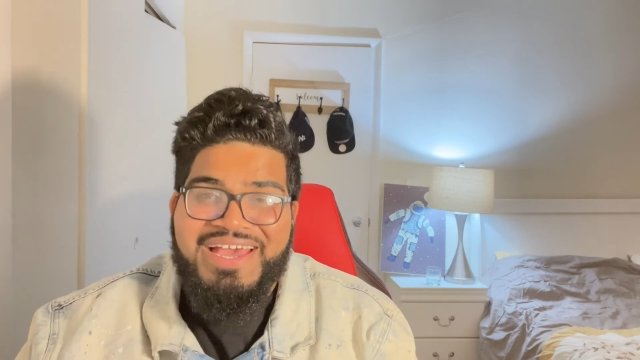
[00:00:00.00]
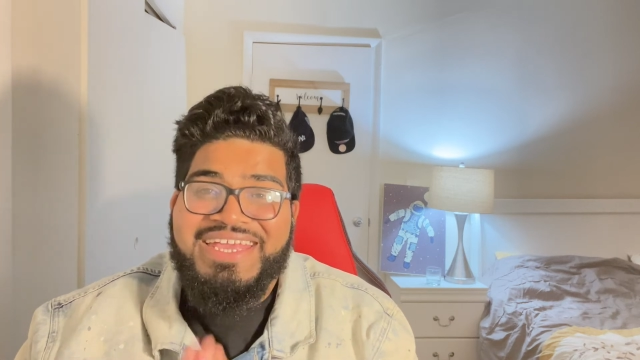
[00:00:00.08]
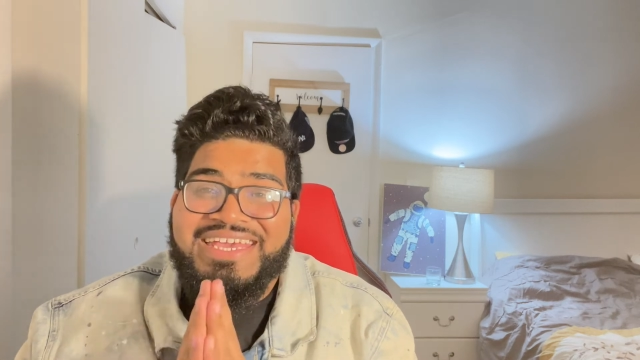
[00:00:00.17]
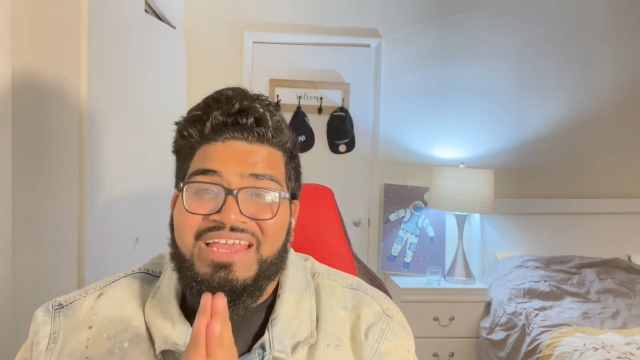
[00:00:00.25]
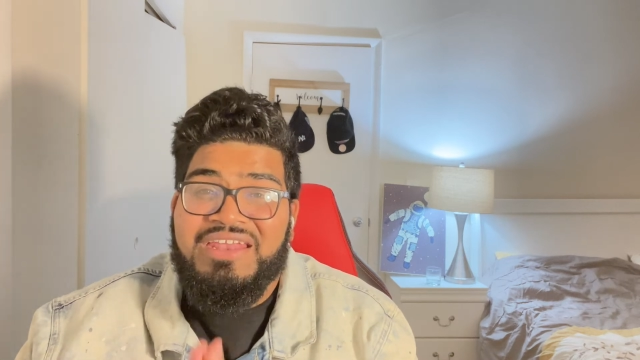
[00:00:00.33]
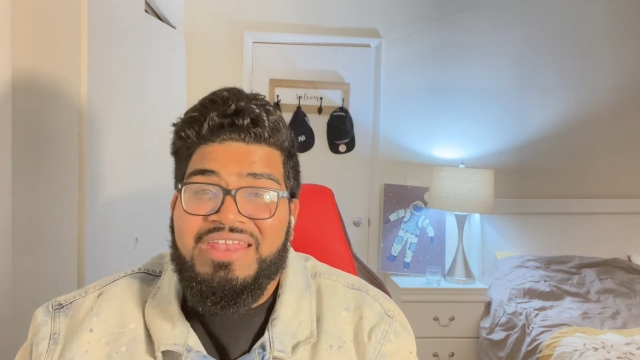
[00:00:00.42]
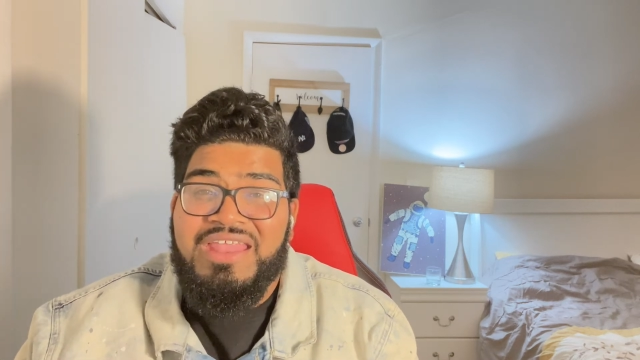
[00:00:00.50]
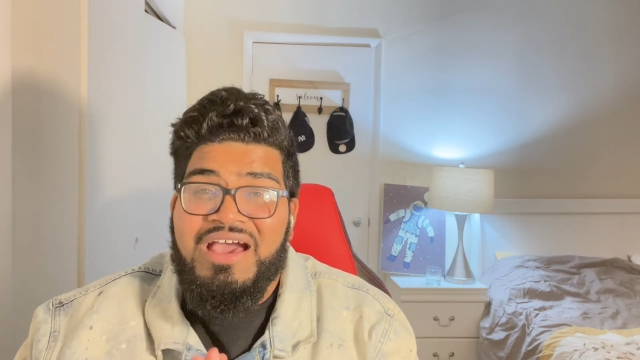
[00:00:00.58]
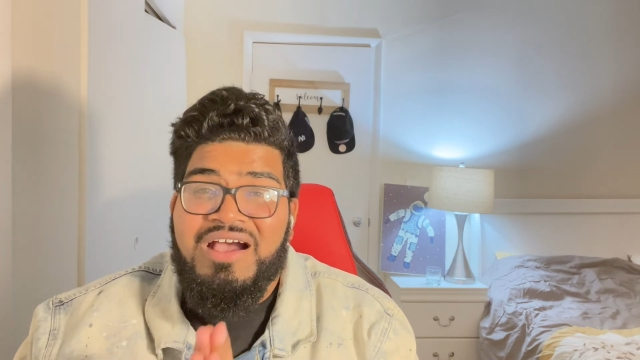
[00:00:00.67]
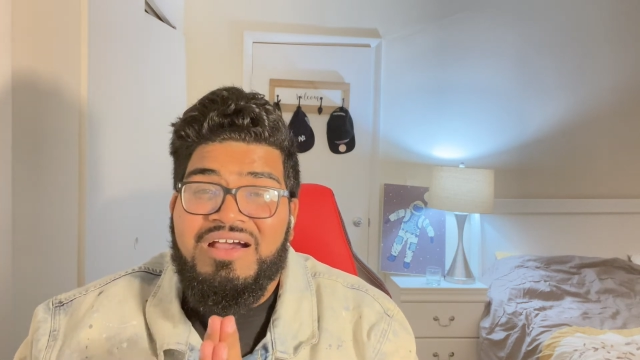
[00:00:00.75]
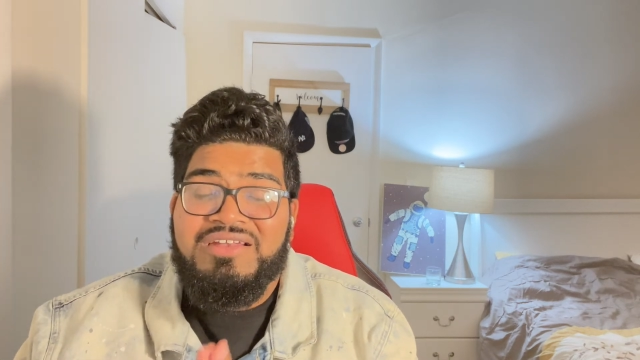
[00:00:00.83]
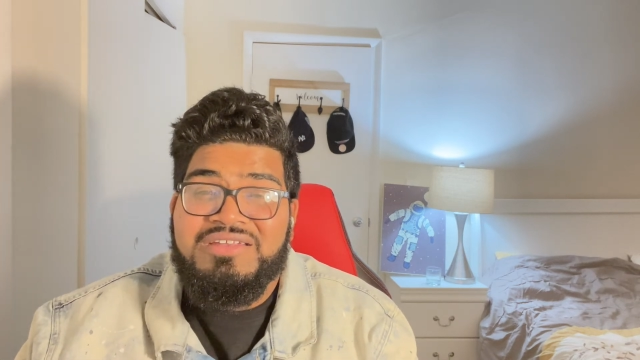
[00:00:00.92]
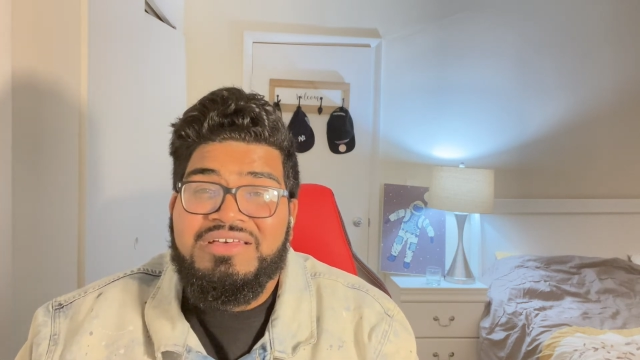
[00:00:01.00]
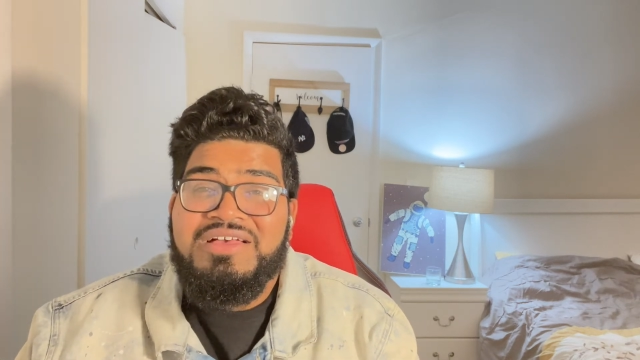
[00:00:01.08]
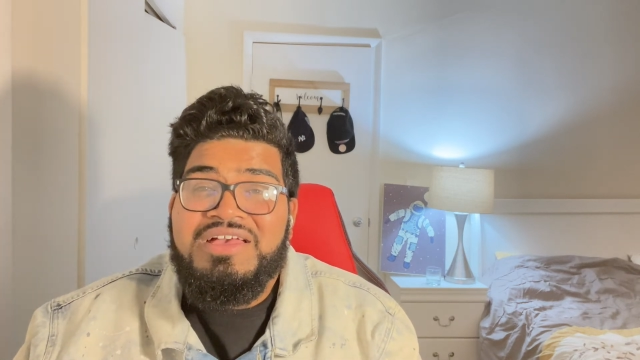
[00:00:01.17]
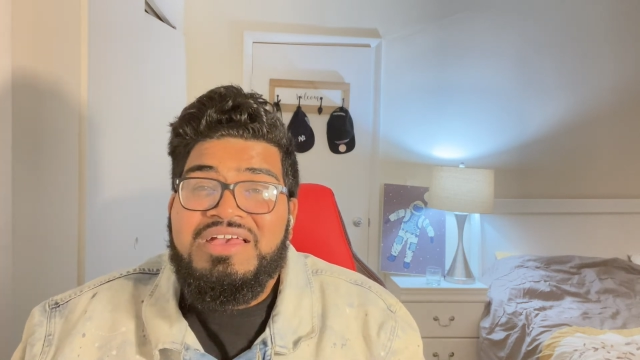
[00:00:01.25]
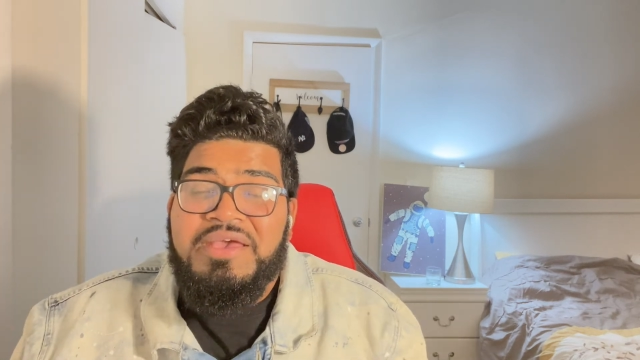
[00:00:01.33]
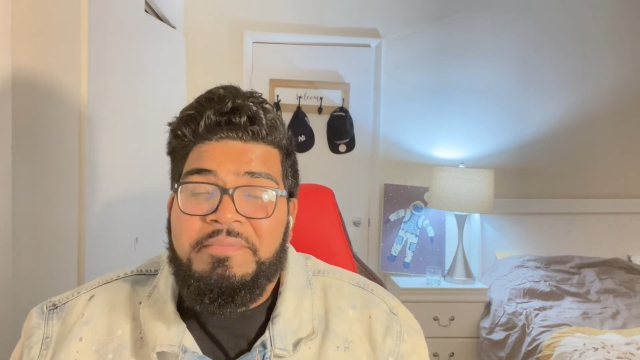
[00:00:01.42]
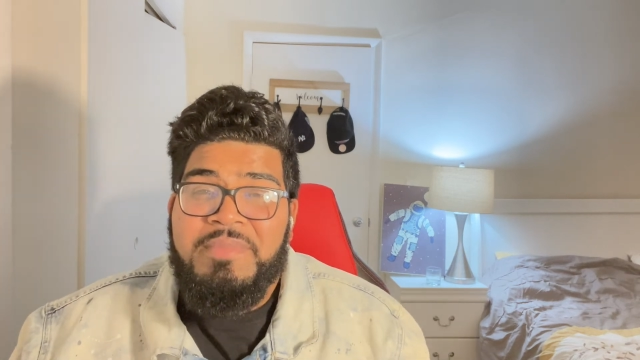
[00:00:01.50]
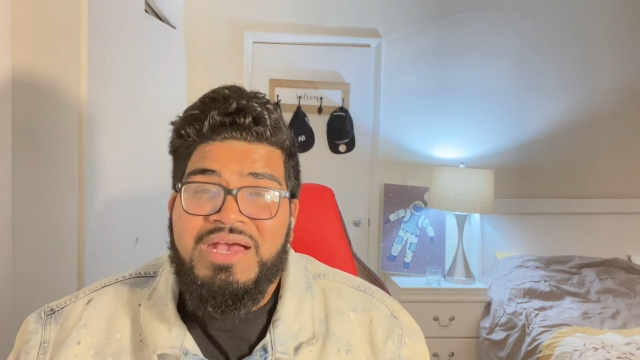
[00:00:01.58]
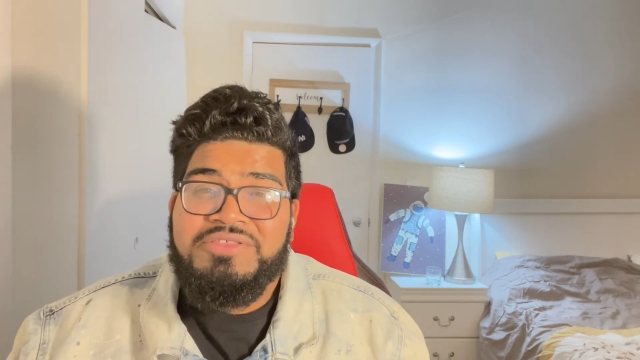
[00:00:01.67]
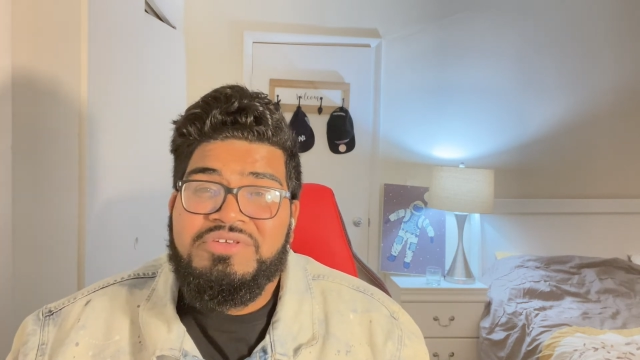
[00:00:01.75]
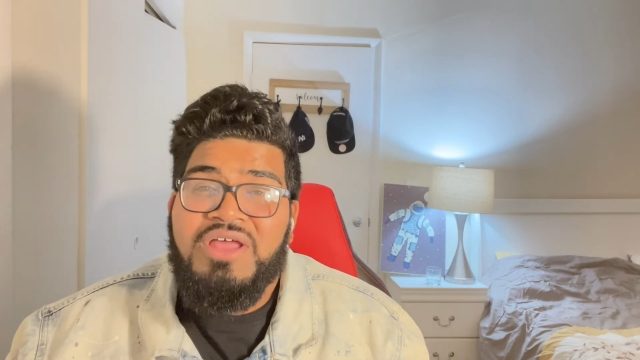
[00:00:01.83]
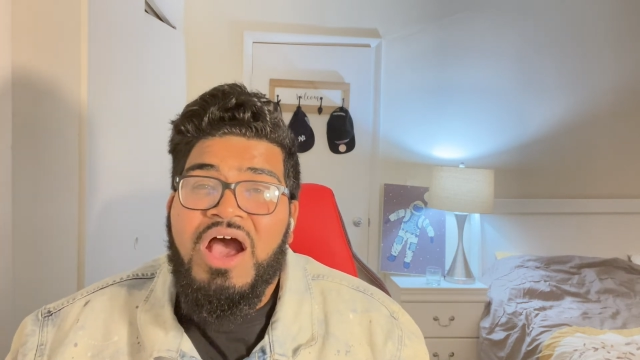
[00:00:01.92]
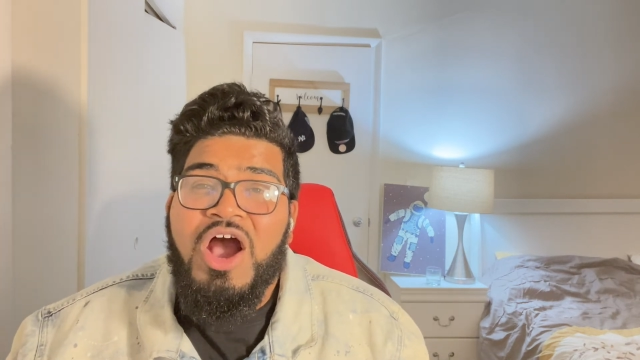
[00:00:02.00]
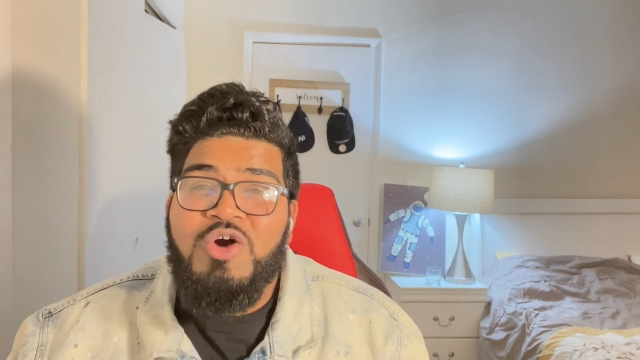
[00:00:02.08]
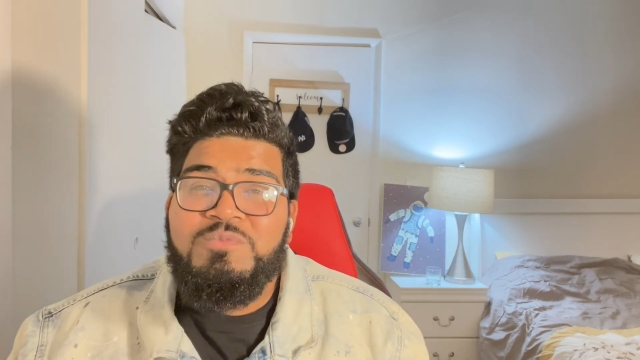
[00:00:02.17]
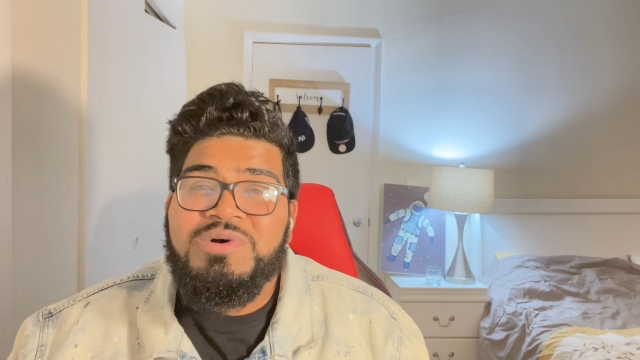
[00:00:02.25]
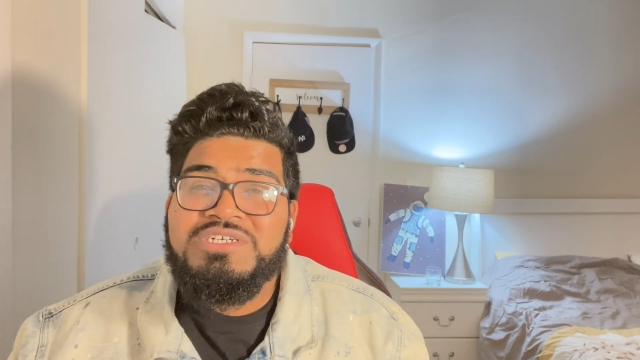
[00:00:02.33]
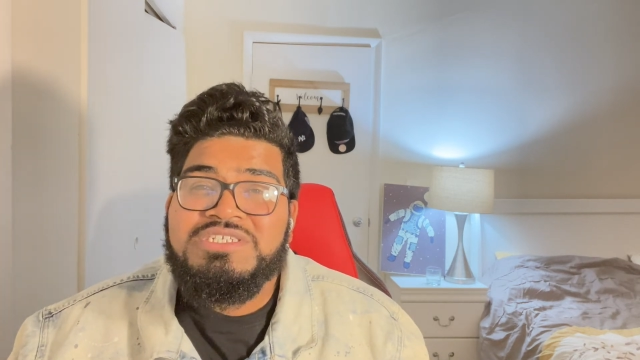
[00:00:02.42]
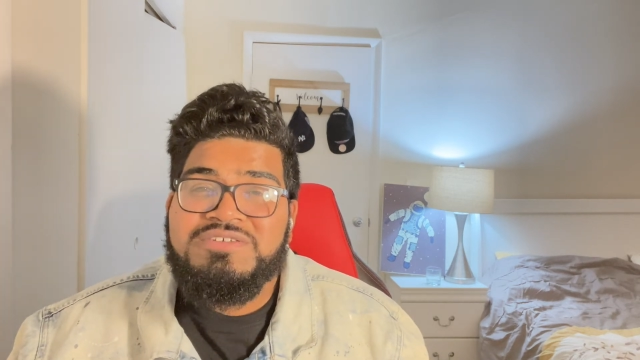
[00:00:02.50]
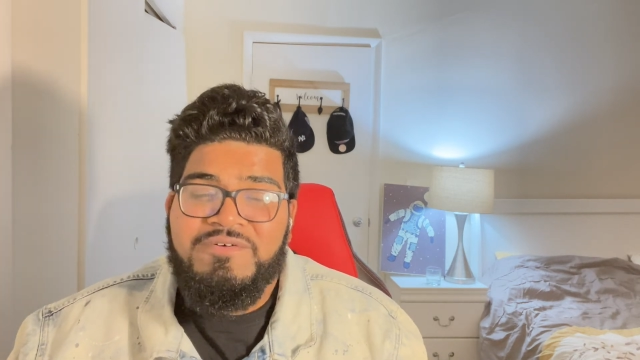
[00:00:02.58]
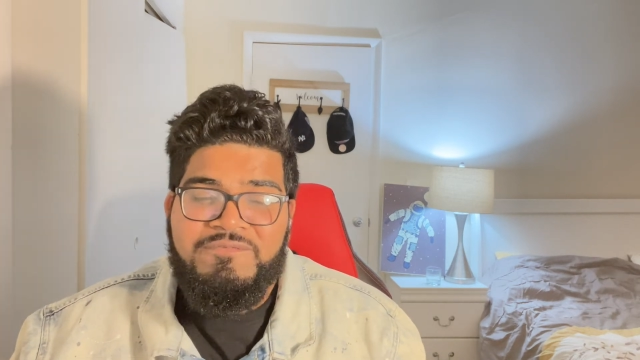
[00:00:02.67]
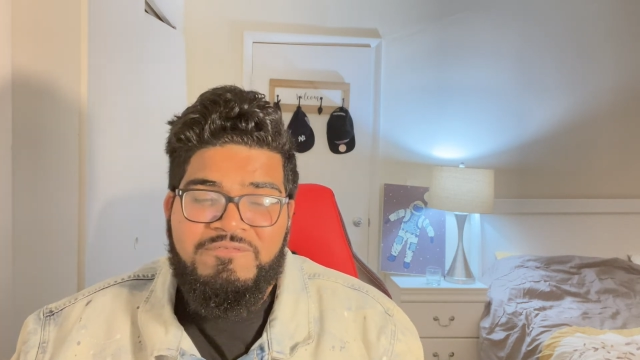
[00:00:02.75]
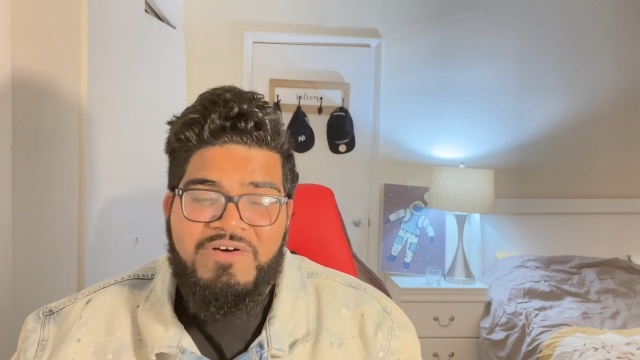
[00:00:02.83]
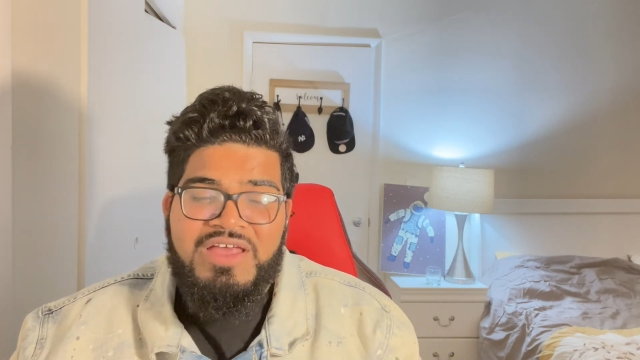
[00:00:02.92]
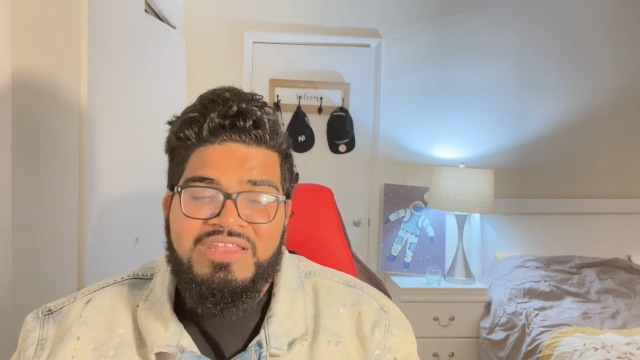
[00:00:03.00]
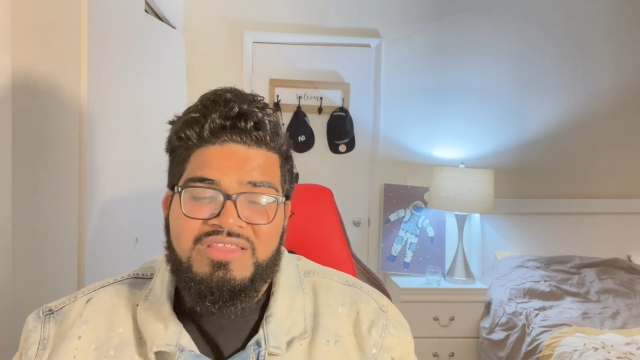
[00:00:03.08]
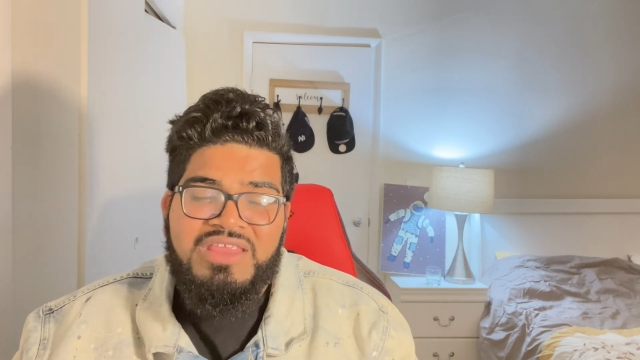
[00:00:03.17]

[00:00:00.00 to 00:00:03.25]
I cannot imagine how much fun